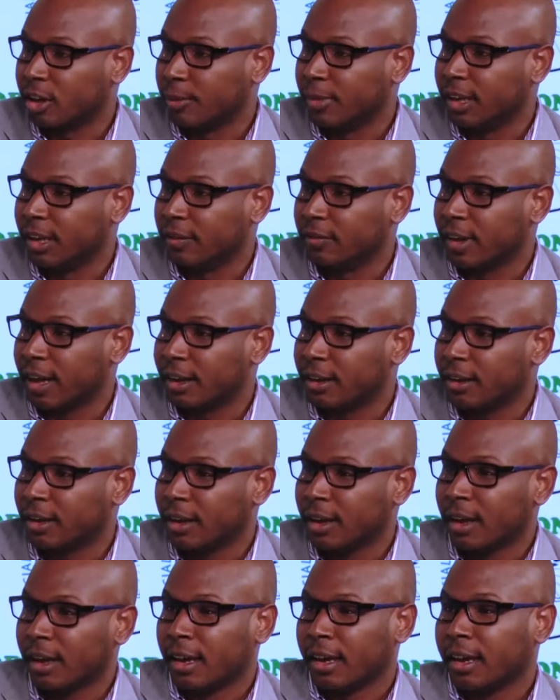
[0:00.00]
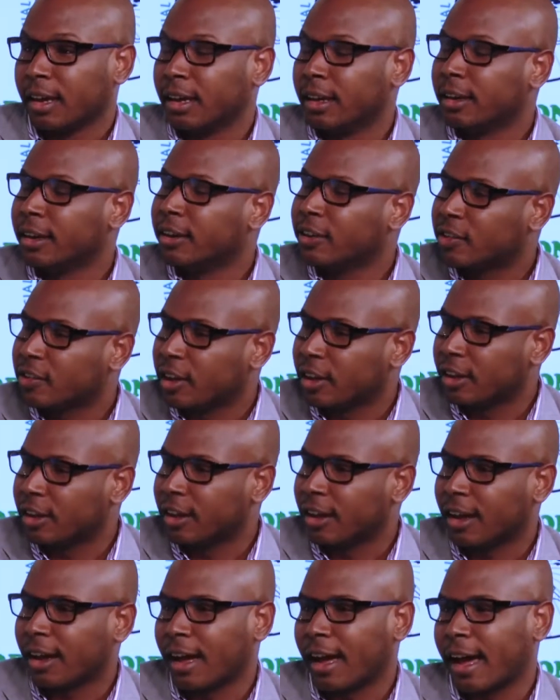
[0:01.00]
believe that. Okay. Initially,
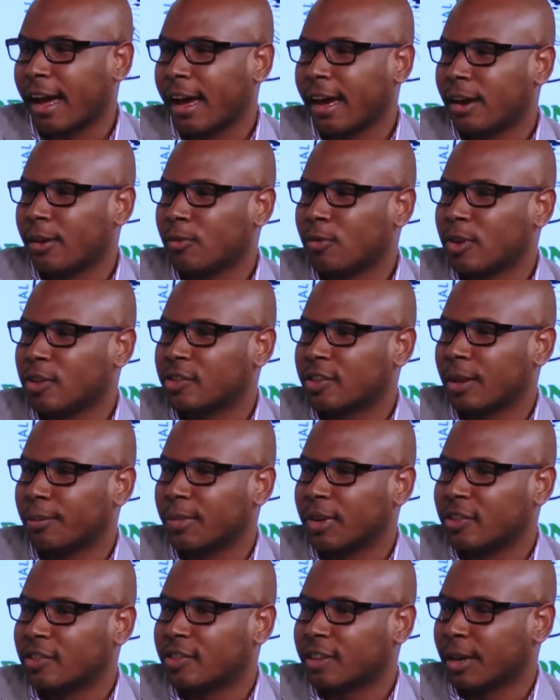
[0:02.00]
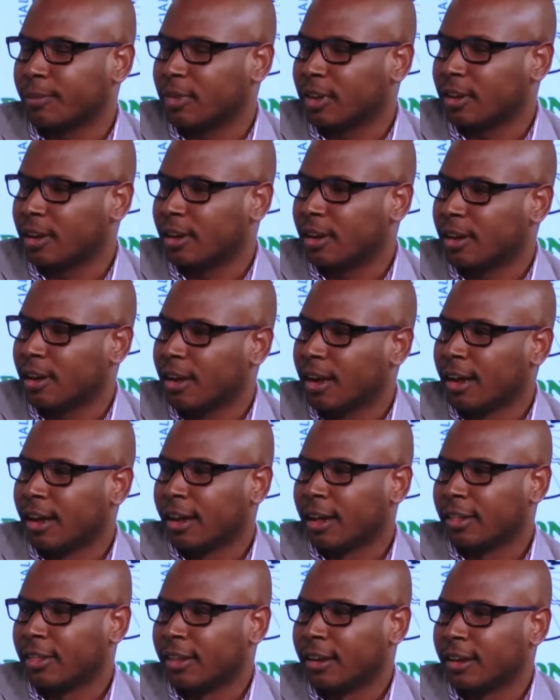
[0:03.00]
I was a bit skeptical,
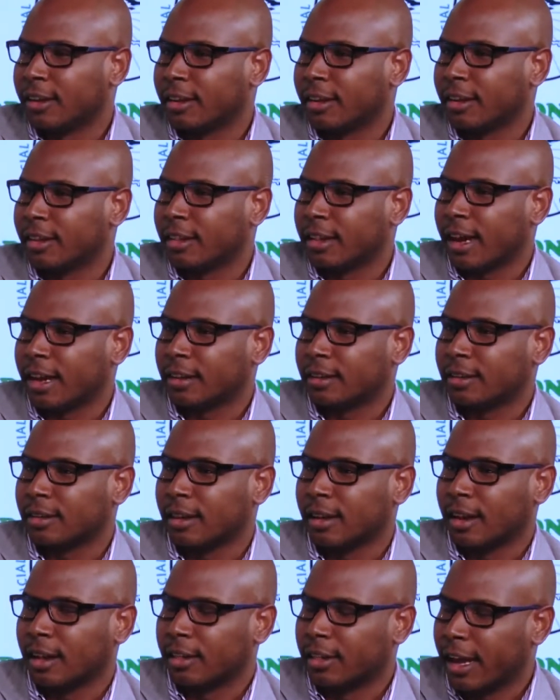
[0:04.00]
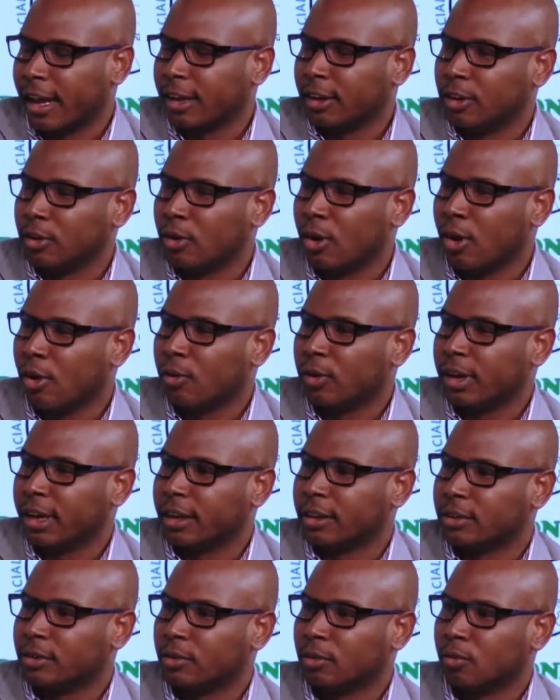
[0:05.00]
thinking that that new
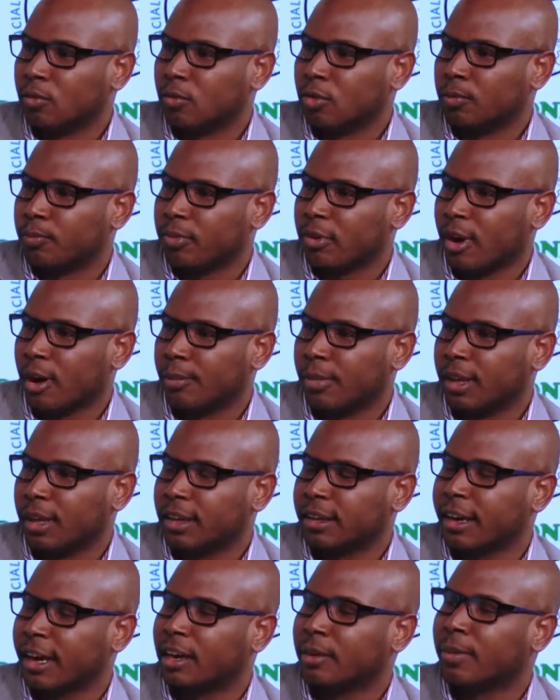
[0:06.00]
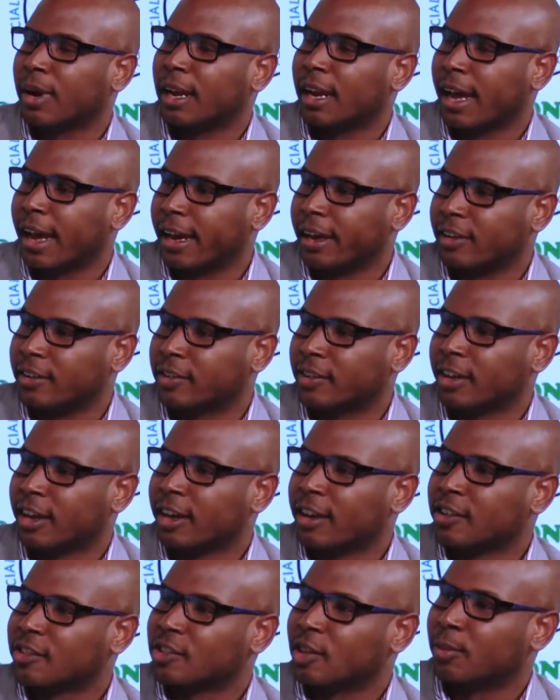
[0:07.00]
outlet would probably cannibalize
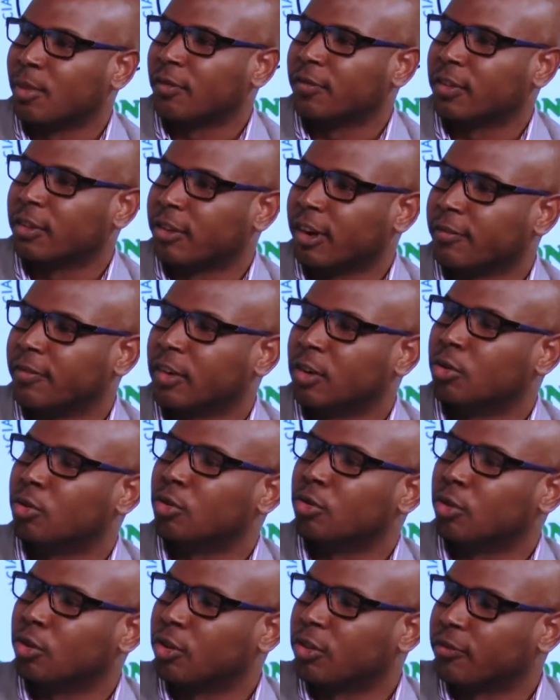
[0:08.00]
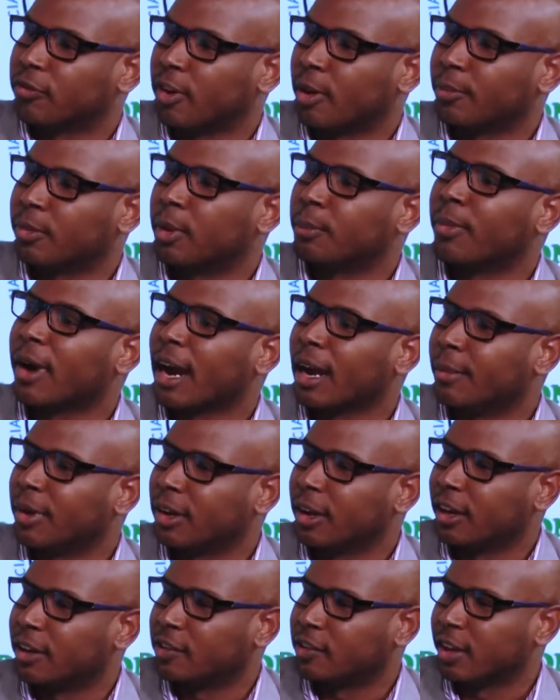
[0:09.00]
some of the revenue growth from the
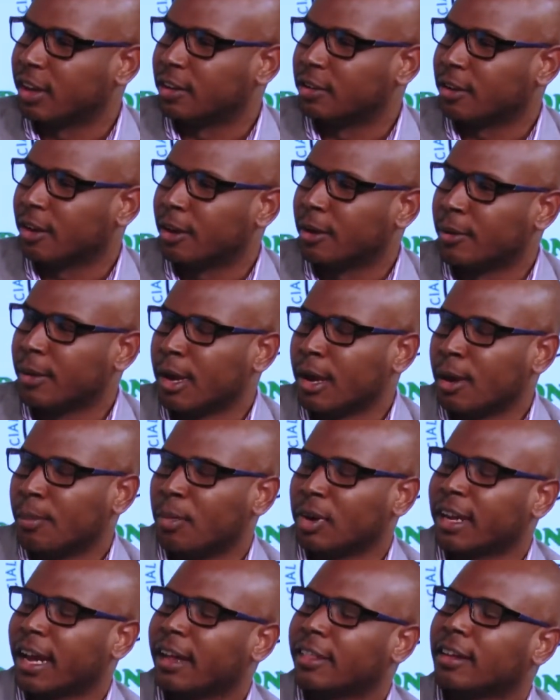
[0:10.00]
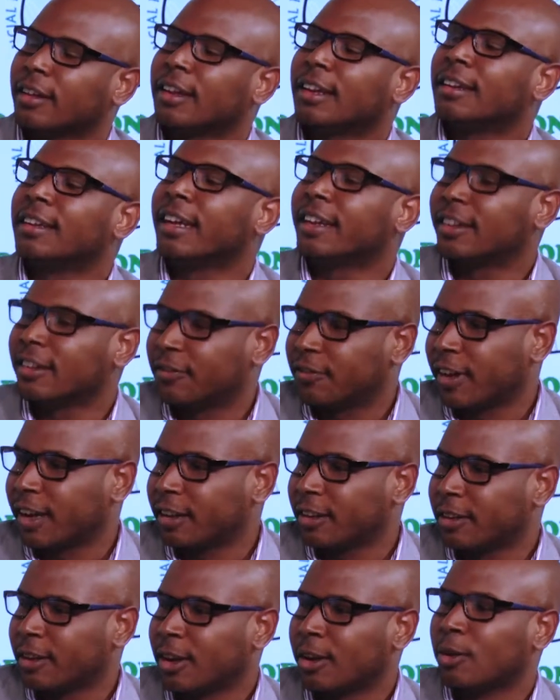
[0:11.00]
Barbican Center. But I think the net
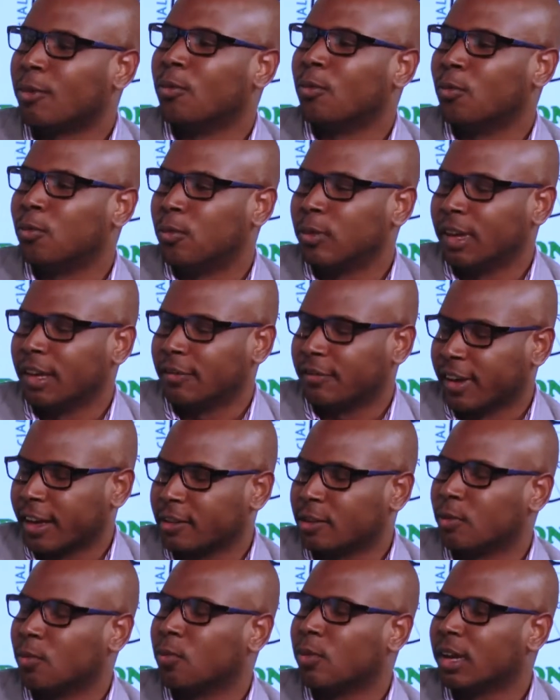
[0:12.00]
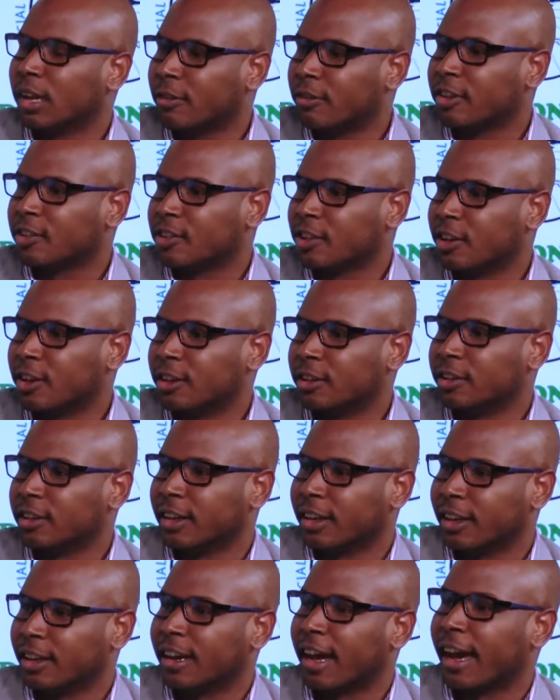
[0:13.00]
effect will result
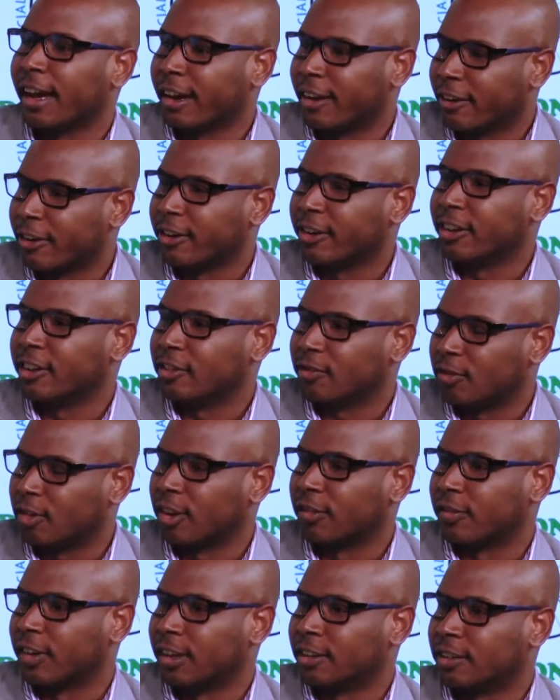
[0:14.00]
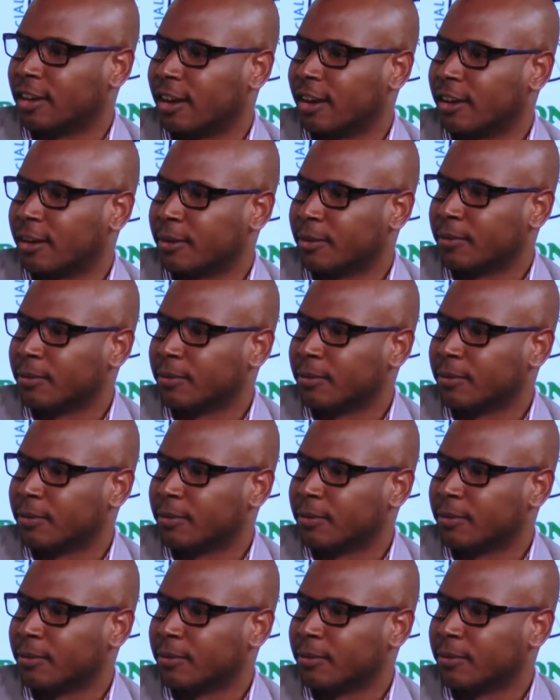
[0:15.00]
in higher earnings for Fontana.